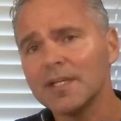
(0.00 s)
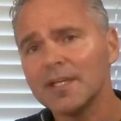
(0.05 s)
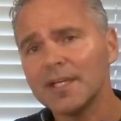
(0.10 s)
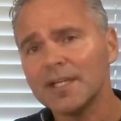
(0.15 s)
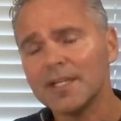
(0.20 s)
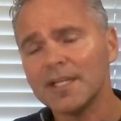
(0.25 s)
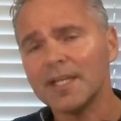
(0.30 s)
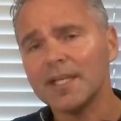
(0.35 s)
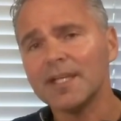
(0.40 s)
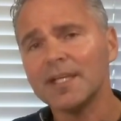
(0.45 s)

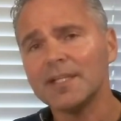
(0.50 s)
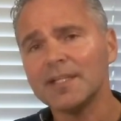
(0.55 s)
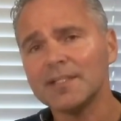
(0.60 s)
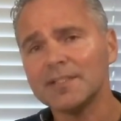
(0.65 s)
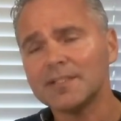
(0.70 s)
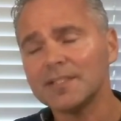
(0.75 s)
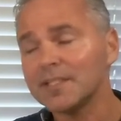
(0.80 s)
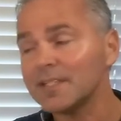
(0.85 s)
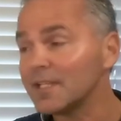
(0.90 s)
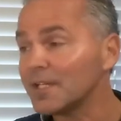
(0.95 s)
and
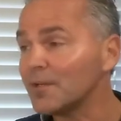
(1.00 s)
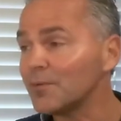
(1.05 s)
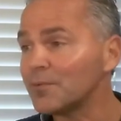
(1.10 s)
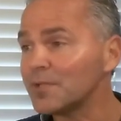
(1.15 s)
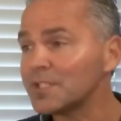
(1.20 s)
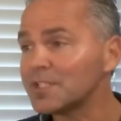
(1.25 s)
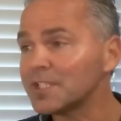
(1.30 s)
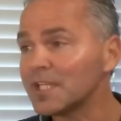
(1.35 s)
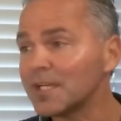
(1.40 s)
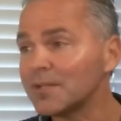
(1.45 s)
anything
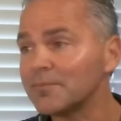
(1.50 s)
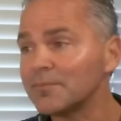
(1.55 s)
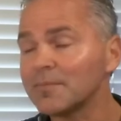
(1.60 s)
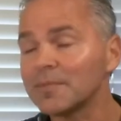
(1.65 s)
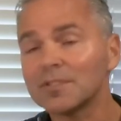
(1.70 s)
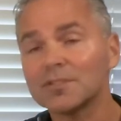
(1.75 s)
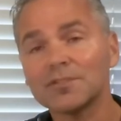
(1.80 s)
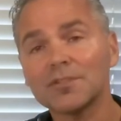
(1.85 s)
which I'm